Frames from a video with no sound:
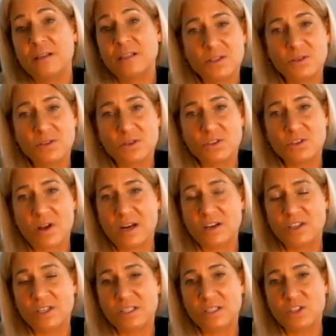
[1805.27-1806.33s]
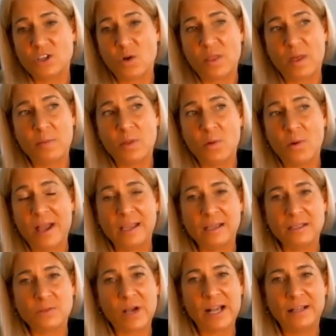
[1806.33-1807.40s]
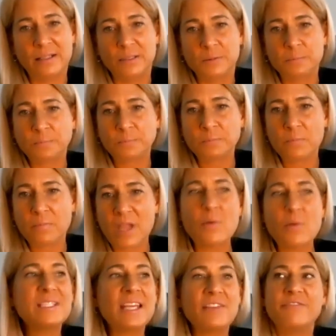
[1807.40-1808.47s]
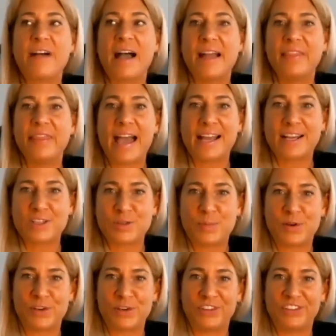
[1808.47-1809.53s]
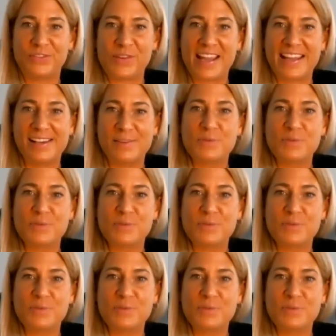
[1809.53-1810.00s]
use those strategies and show them the way as well. I always say, find the expert, right?